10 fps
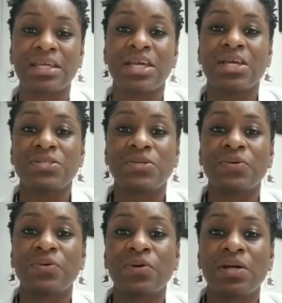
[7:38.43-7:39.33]
we will
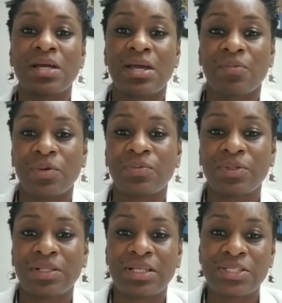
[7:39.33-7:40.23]
continue
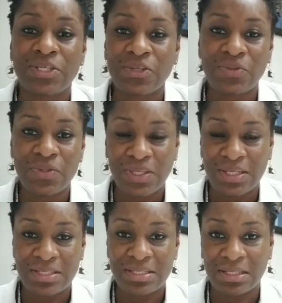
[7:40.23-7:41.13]
this a little bit
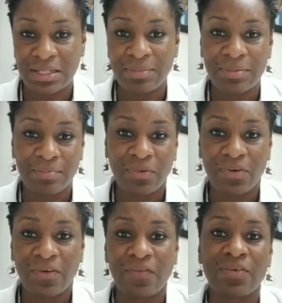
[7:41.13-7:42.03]
more further on
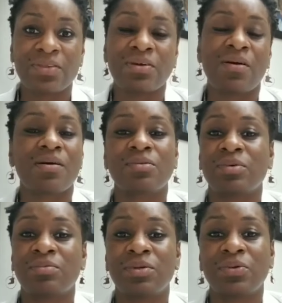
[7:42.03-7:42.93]
when we go more
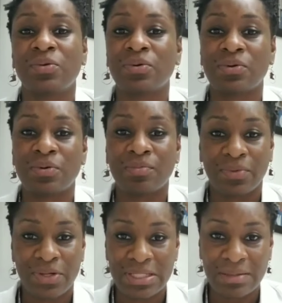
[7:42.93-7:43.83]
in depth in
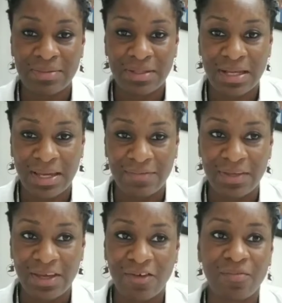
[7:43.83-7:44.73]
IVF, but this is
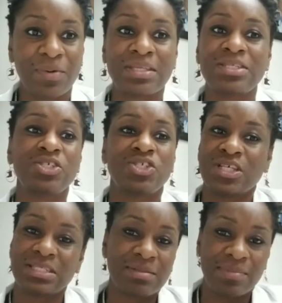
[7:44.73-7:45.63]
just a basic
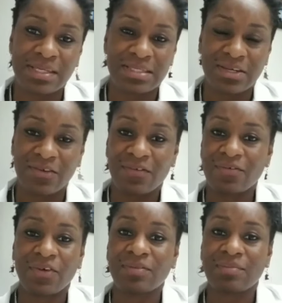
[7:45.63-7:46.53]
overview of the menstrual
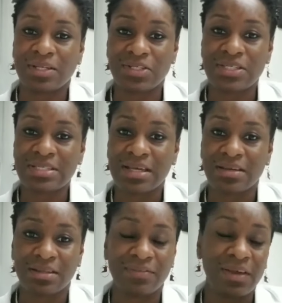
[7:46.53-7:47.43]
cycle. If you have any
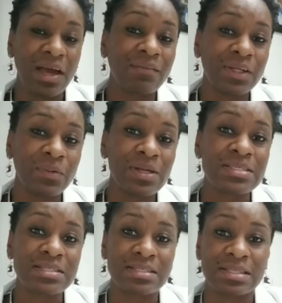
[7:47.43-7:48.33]
questions, let me know and
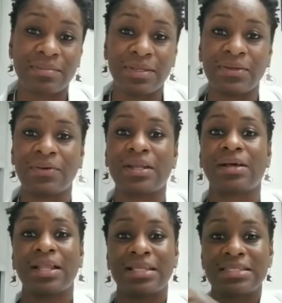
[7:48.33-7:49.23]
I'll answer them.
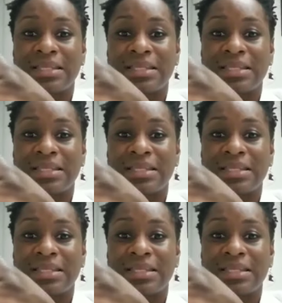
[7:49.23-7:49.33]
Bye.